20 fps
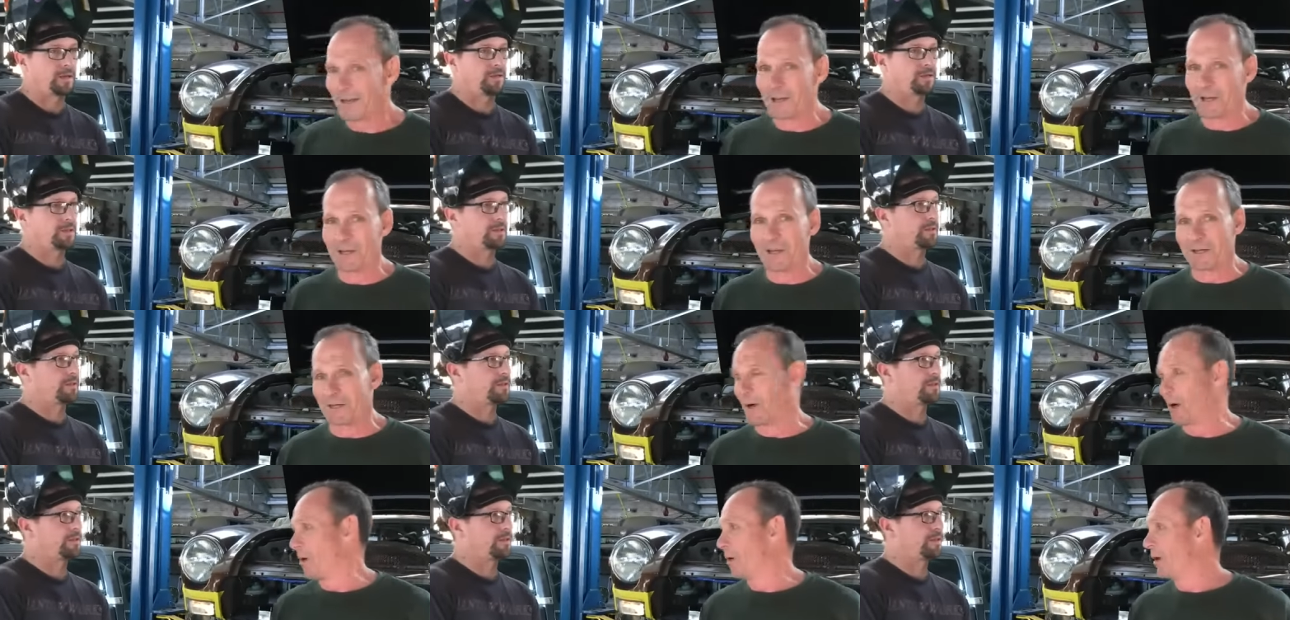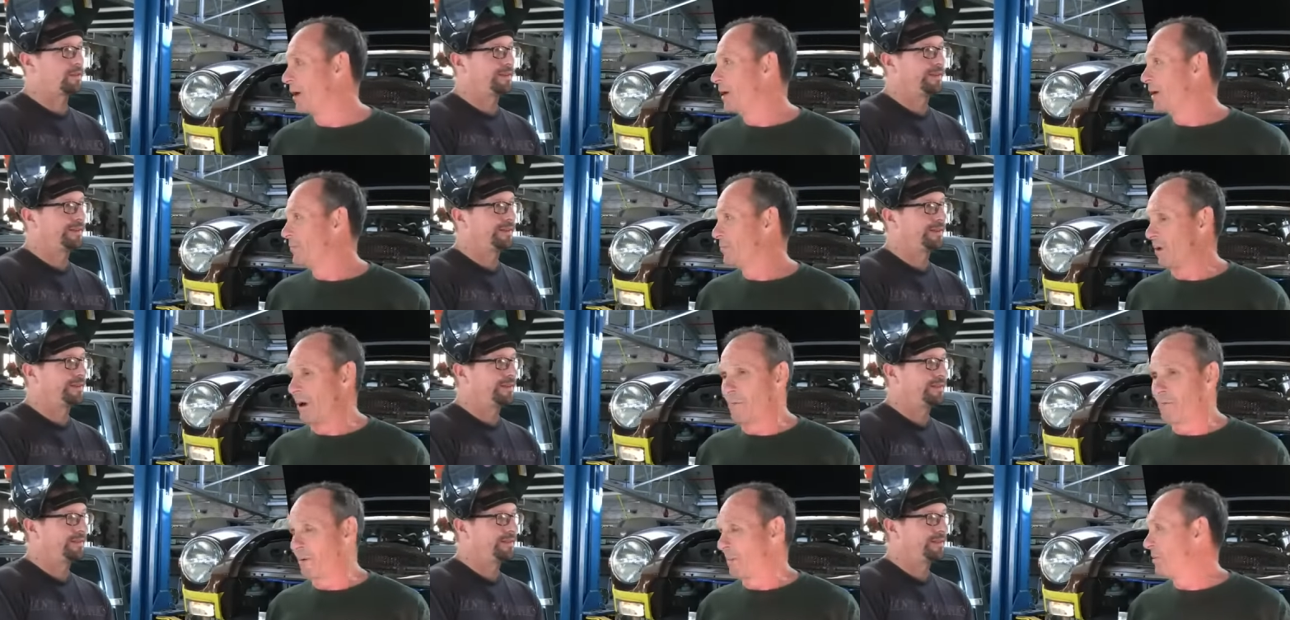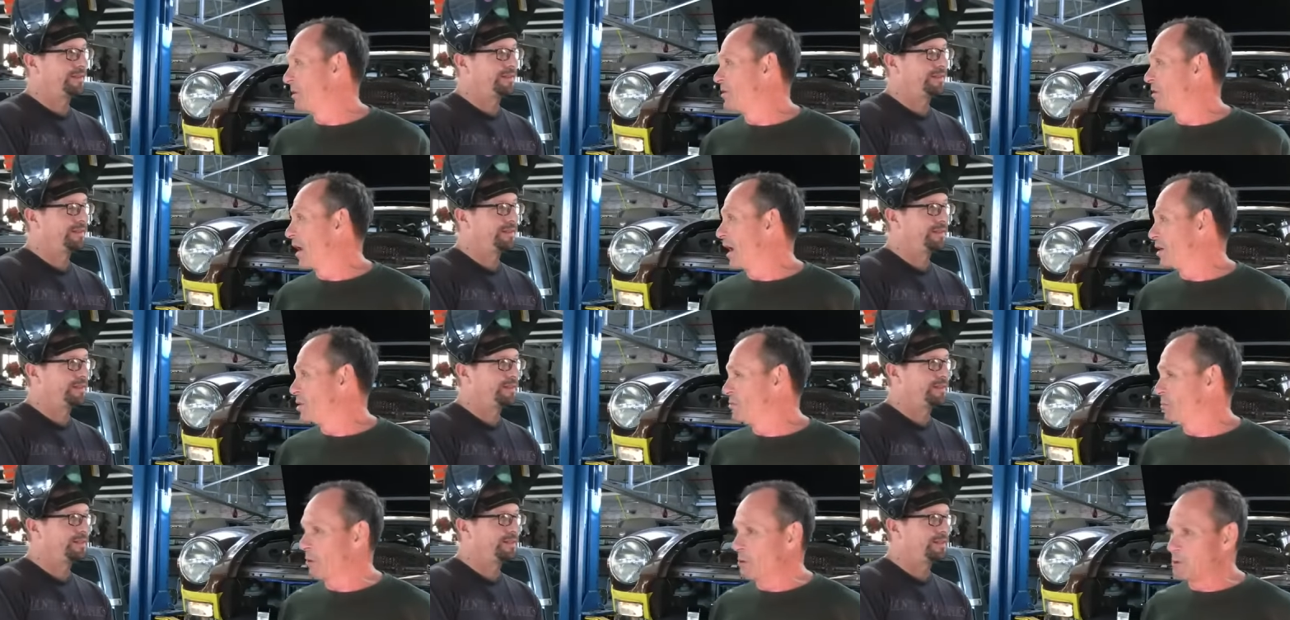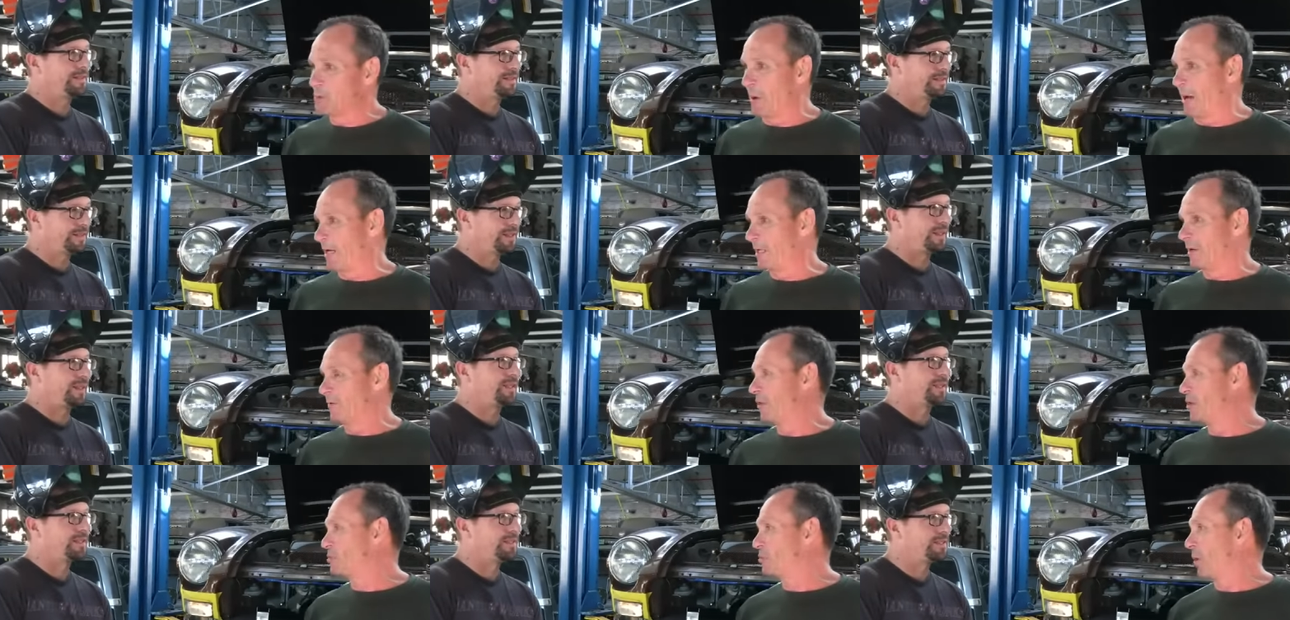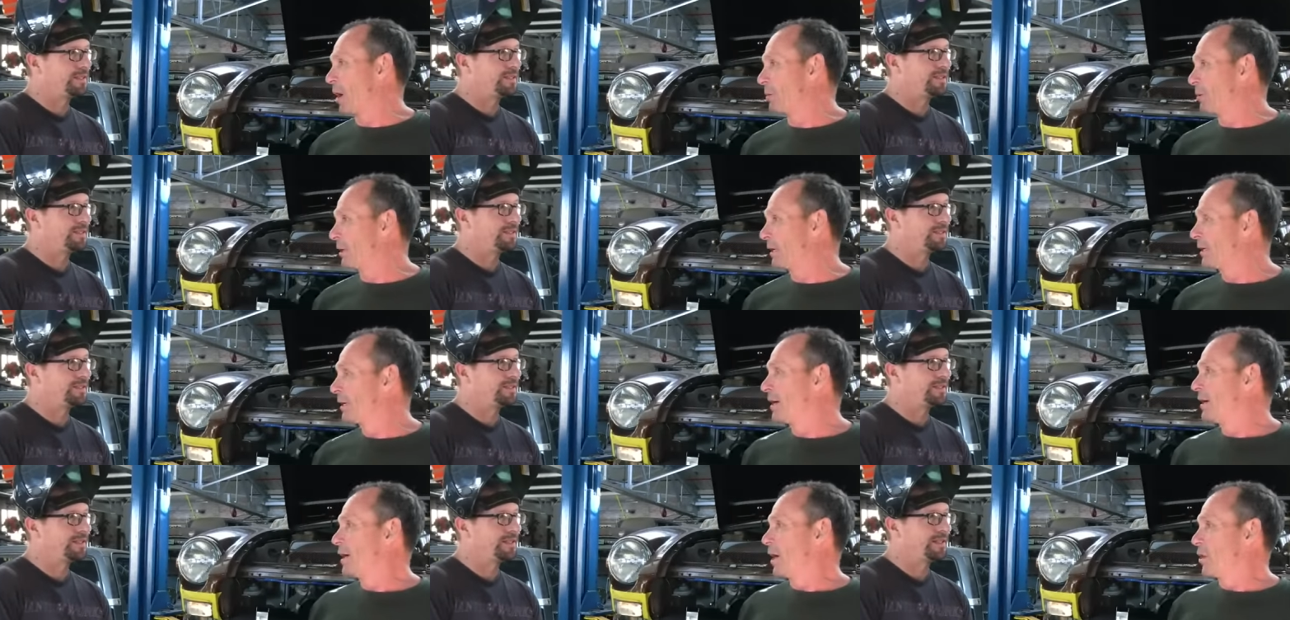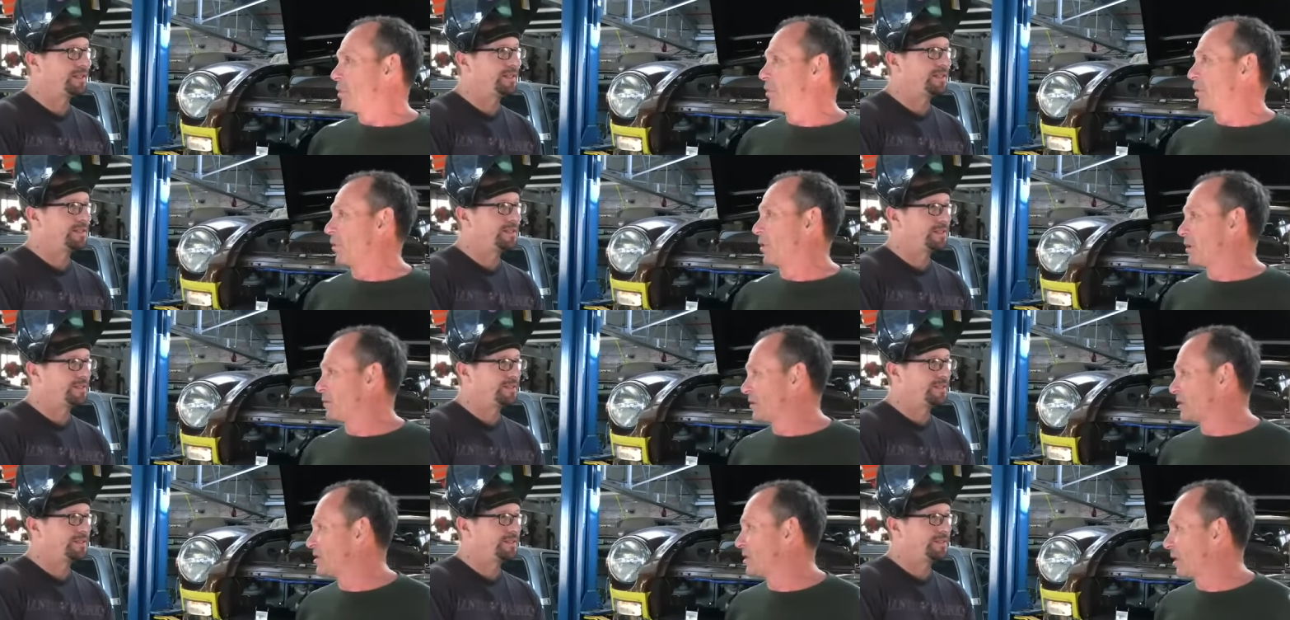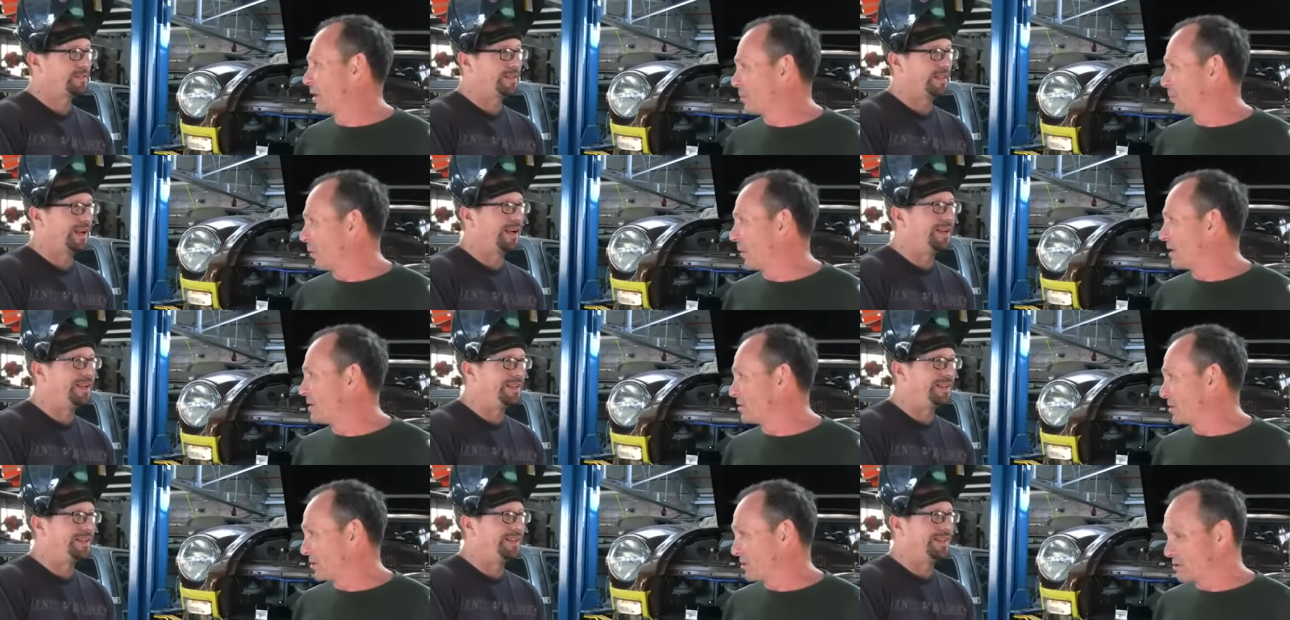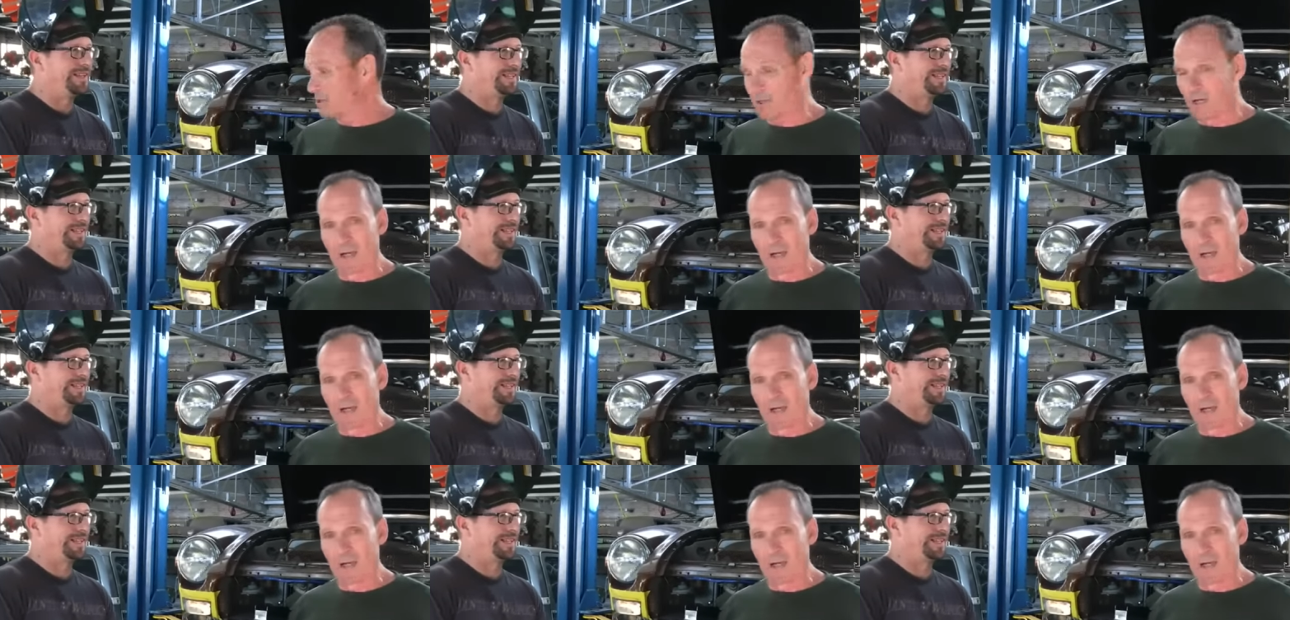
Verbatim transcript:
Speaker 1: Uh, you know, from, from the doc's perspective, yeah. it's probably a third of a set of braces.